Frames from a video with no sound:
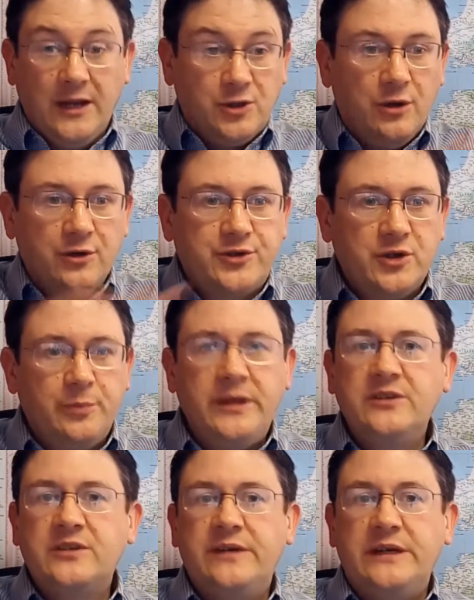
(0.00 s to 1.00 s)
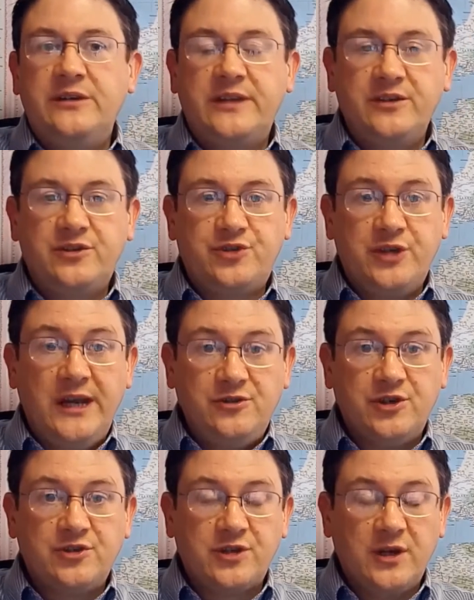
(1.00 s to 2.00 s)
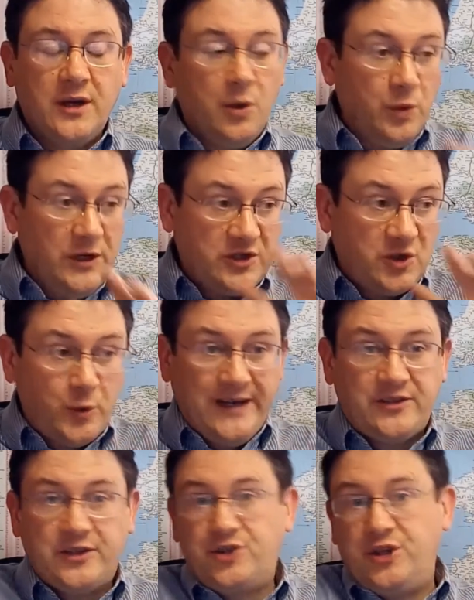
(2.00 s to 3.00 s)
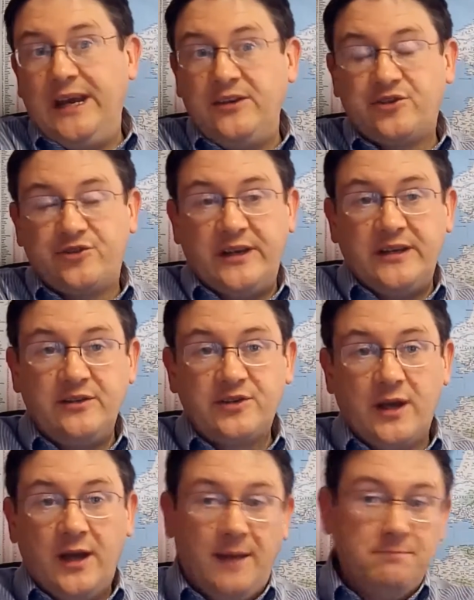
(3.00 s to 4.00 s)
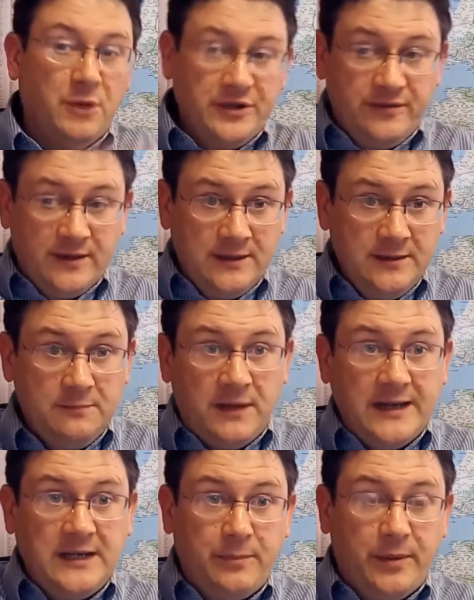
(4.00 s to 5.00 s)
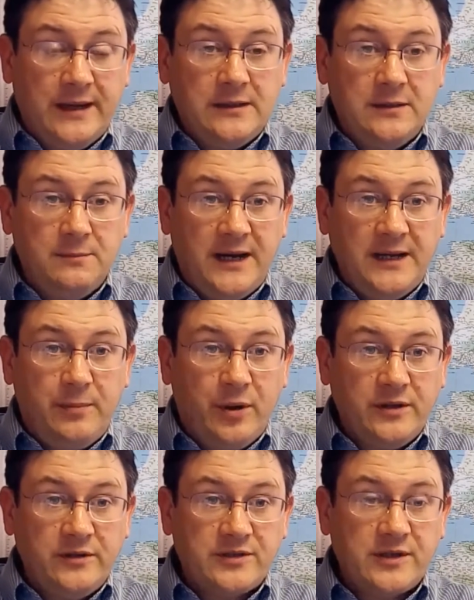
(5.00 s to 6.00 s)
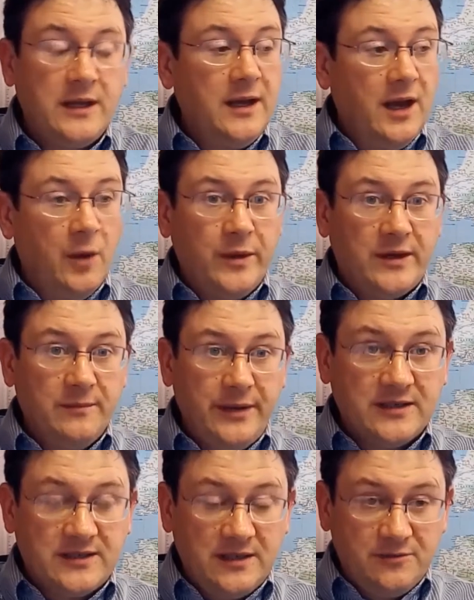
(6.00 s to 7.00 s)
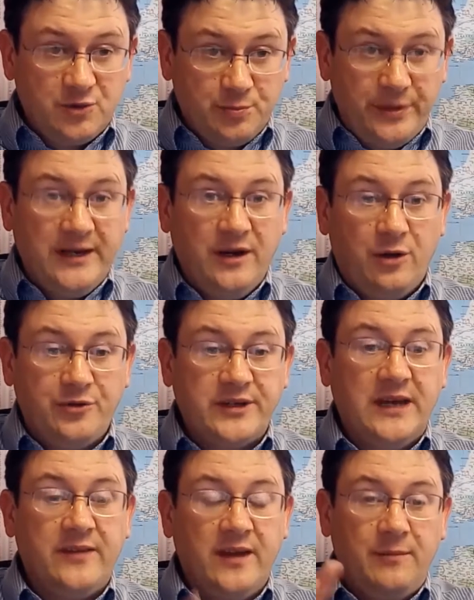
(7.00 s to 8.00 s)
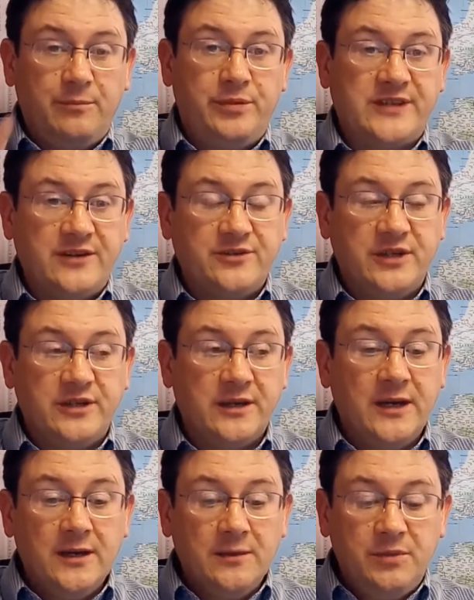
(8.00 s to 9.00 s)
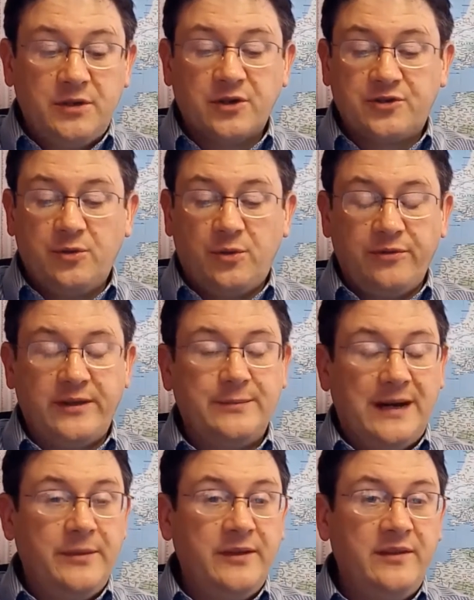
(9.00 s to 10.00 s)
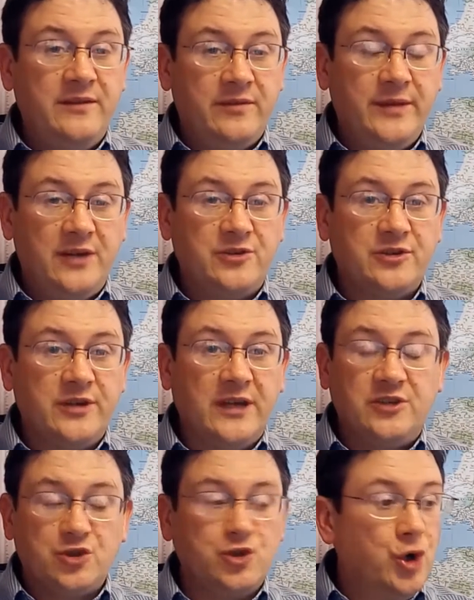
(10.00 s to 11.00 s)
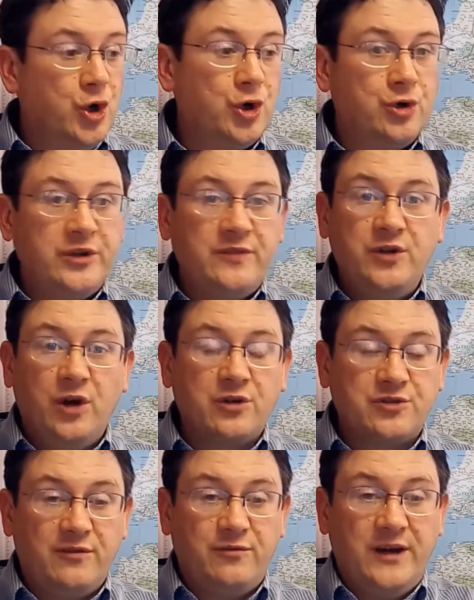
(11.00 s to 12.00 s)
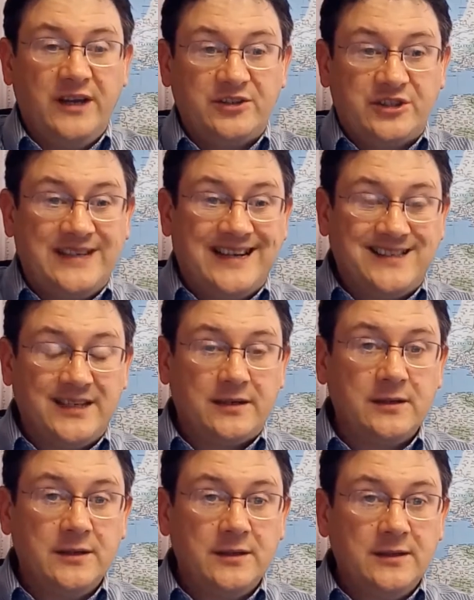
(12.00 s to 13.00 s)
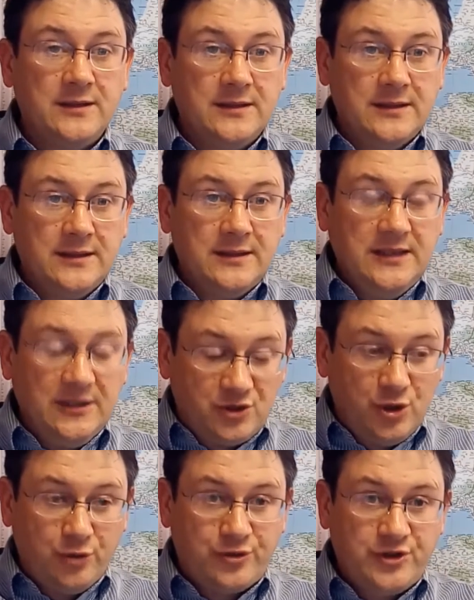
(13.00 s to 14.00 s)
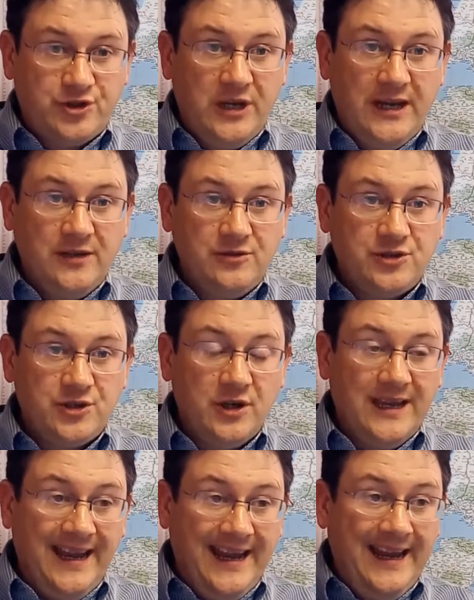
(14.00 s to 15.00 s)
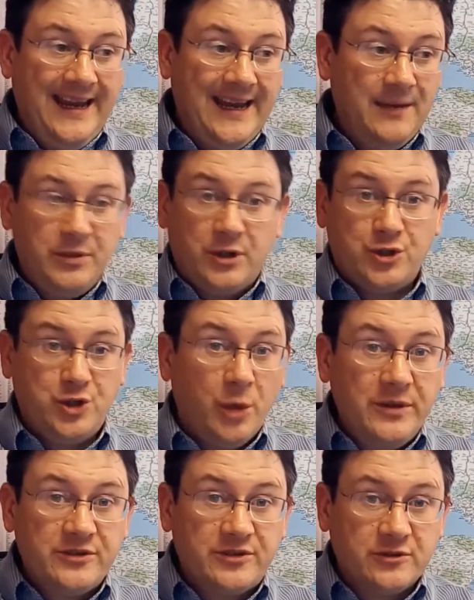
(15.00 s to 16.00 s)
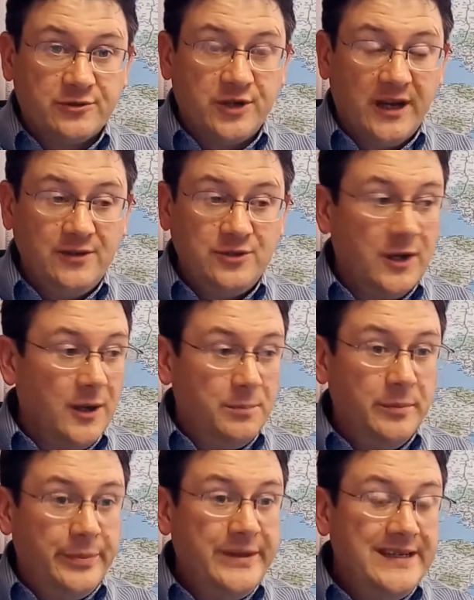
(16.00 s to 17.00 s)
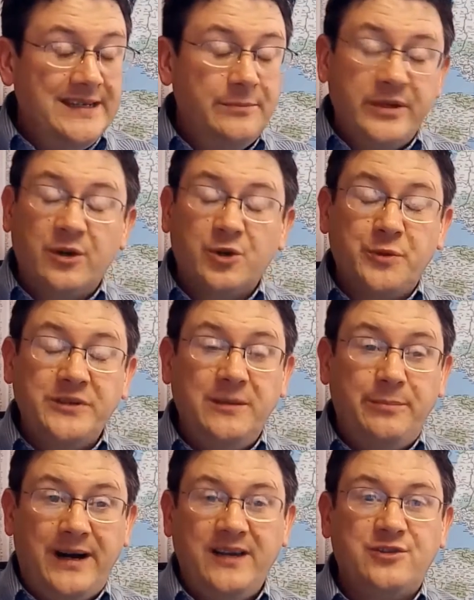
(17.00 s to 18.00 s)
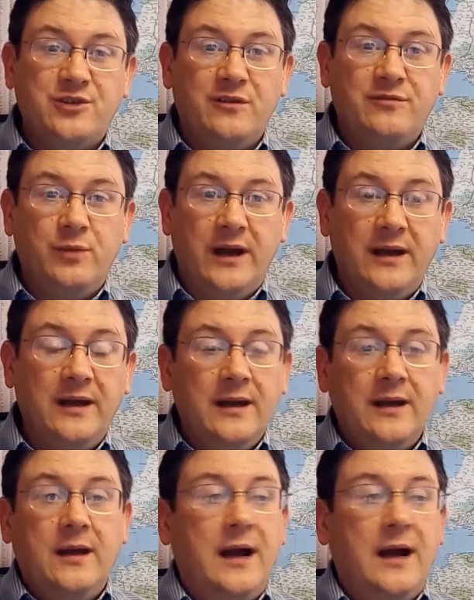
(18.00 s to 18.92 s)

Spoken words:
It also means if anything changes, it's quick to change things and modify minor points, and we basically just bring it all together and present it. Because the one thing about being in the information age, it's no good if your software is static. It's got to change, A, because your business will change, but B, because when you buy software,